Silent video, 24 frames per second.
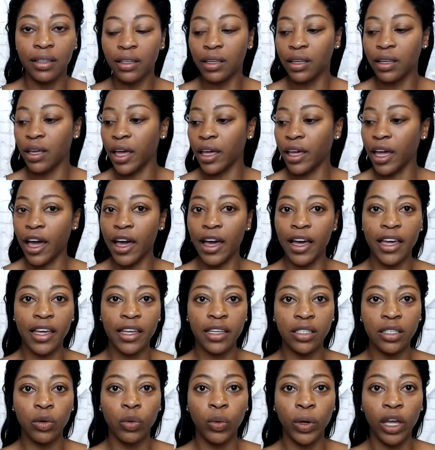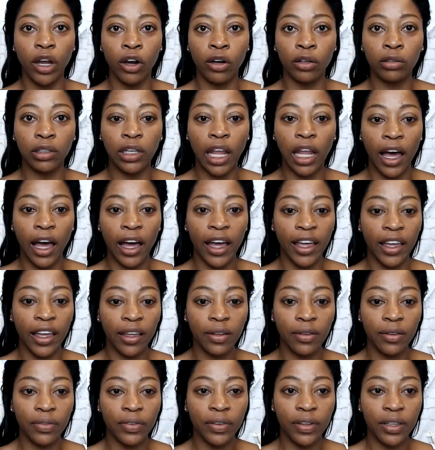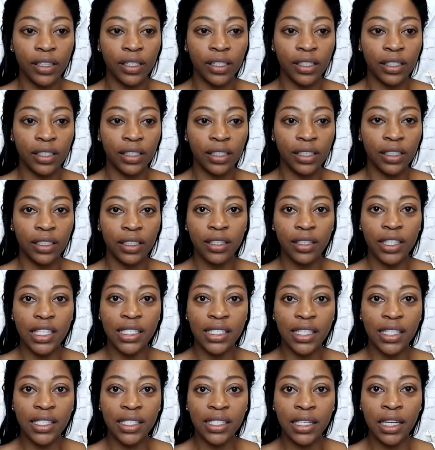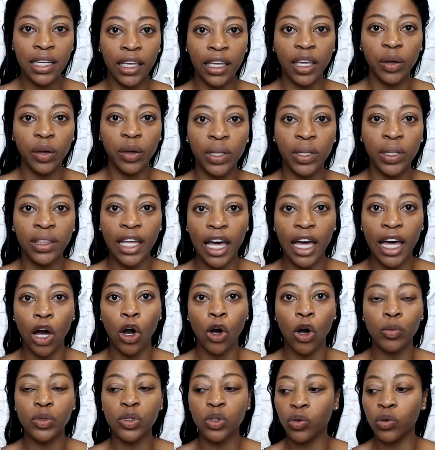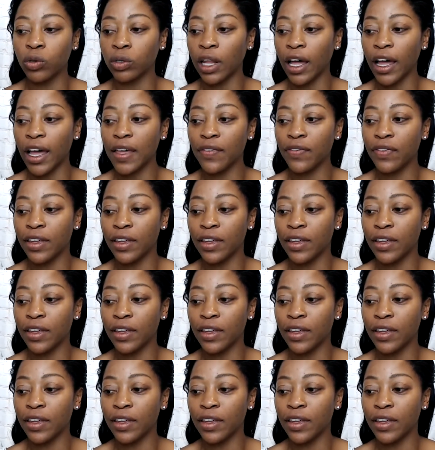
Hey guys, we are live. This is Nikki with That Homeschool Life.